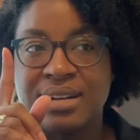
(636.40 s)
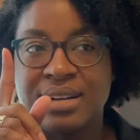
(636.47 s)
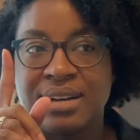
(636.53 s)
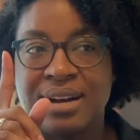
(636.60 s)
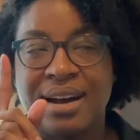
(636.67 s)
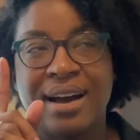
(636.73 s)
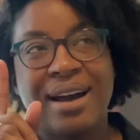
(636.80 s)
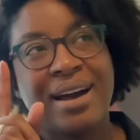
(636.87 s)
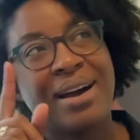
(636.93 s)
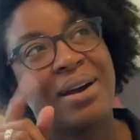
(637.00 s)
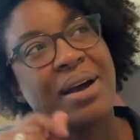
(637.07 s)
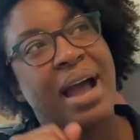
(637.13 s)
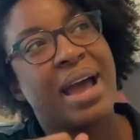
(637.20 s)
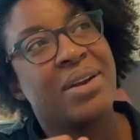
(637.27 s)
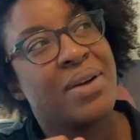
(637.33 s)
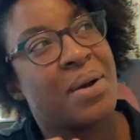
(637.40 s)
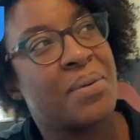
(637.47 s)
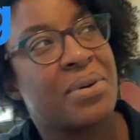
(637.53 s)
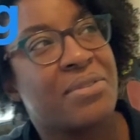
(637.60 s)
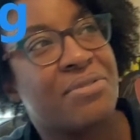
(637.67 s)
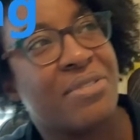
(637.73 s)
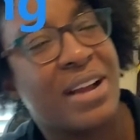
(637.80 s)
how do I
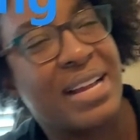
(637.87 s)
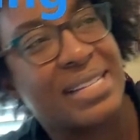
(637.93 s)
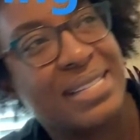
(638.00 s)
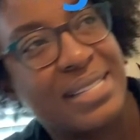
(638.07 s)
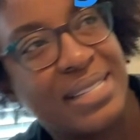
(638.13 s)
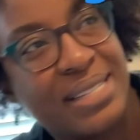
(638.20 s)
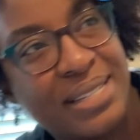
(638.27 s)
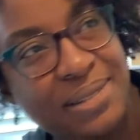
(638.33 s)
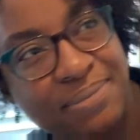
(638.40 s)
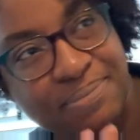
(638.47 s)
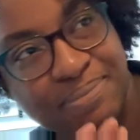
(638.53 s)
want to phrase this?